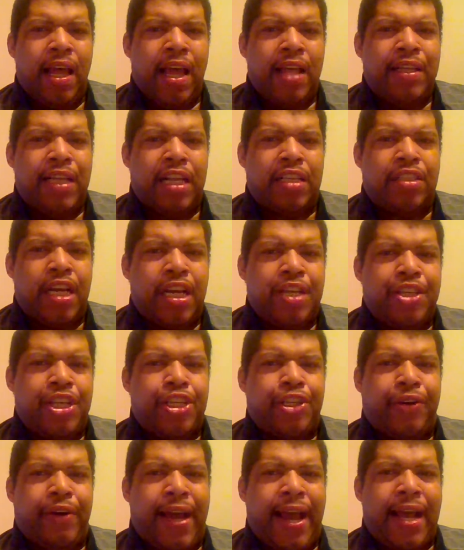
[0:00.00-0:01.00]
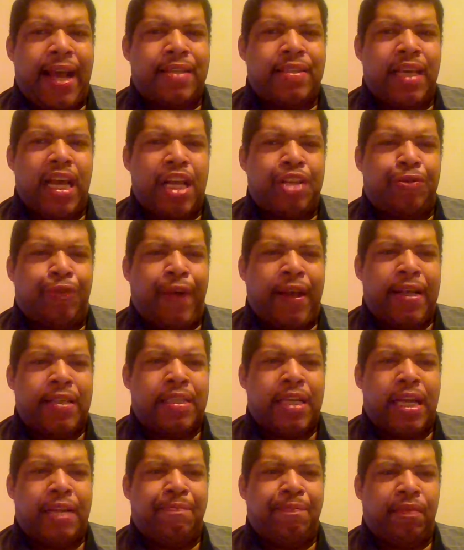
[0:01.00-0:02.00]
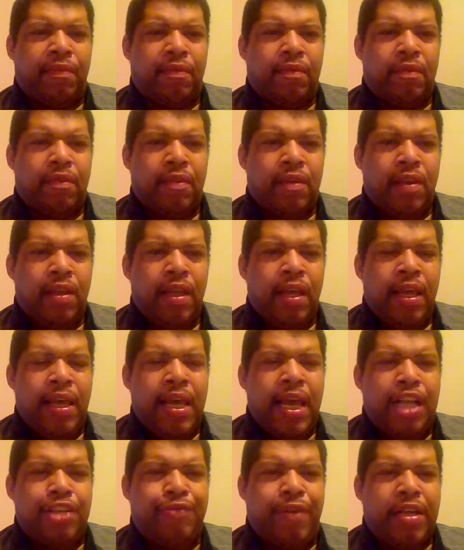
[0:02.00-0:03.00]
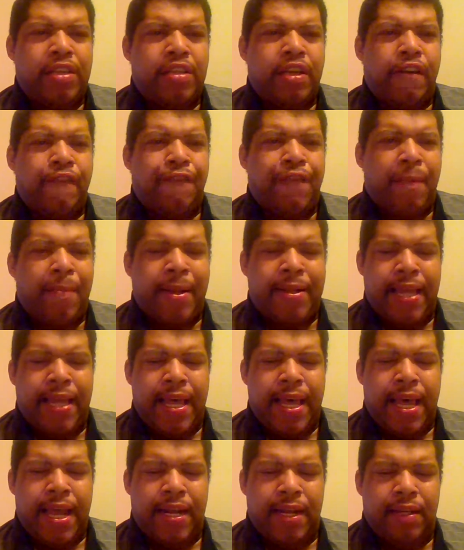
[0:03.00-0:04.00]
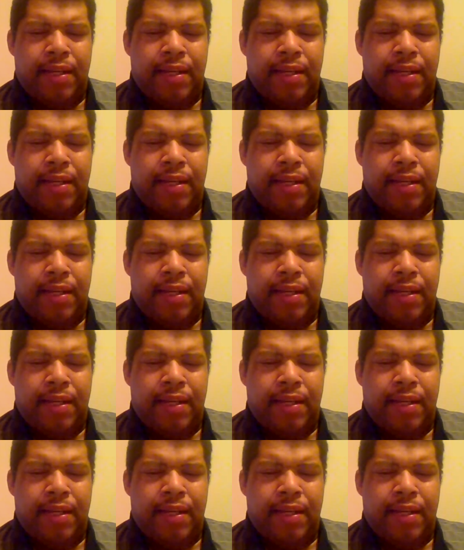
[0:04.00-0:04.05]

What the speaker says: Yes, Jesus Christ is risen. He's risen from the dead.